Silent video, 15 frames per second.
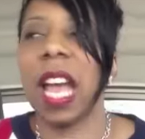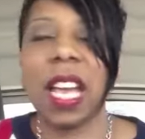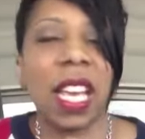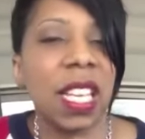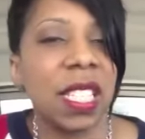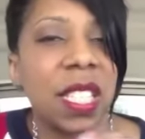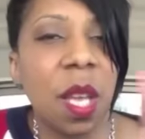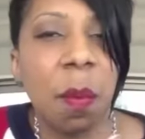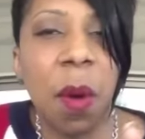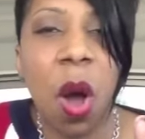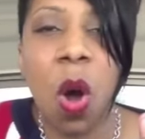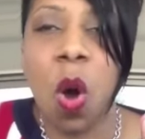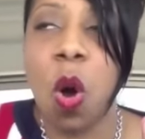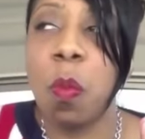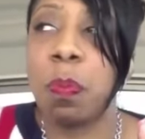They get some
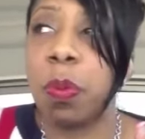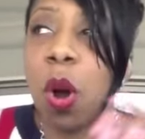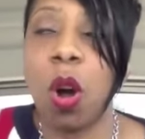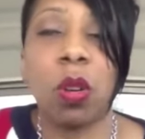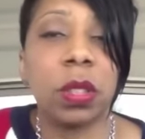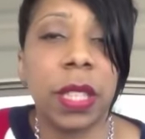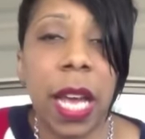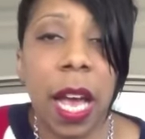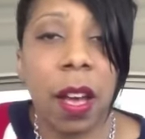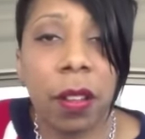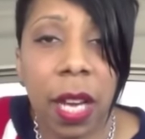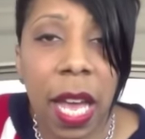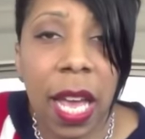old broke down